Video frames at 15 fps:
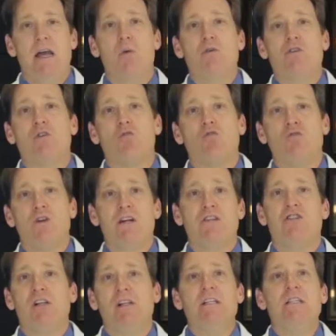It was
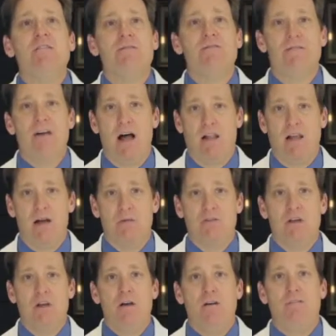originally
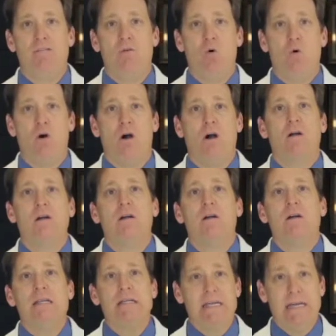developed for
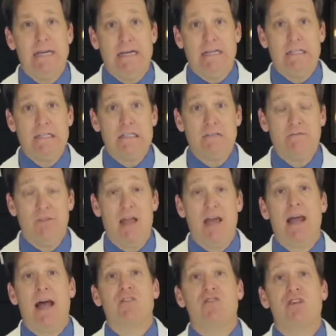kids
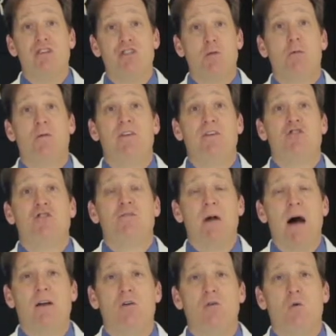and actually superficial
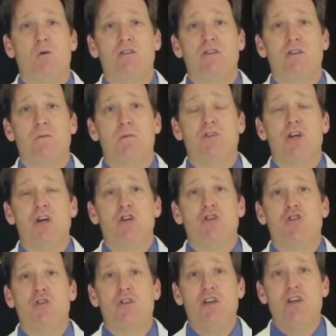spinal cord tumors
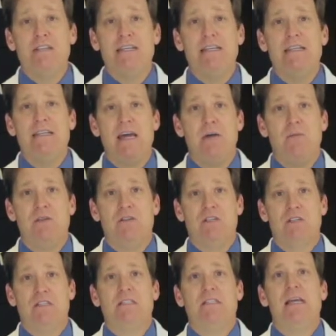so that you didn't damage
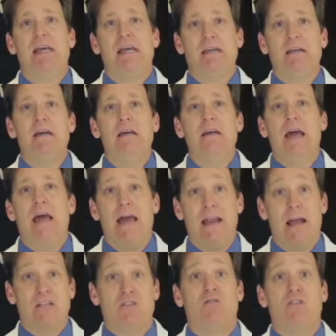the skin,
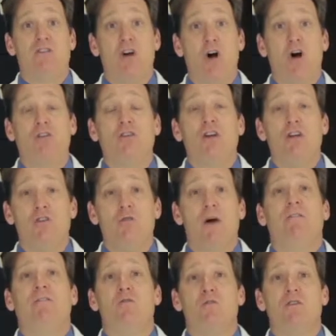and as a result, you
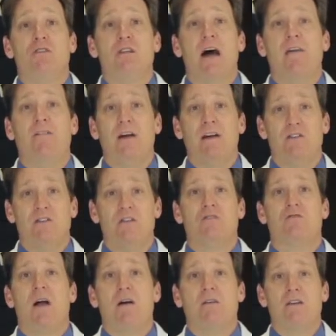had fewer side effects to the
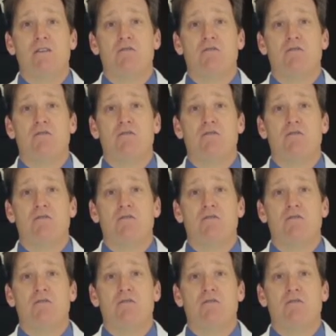surrounding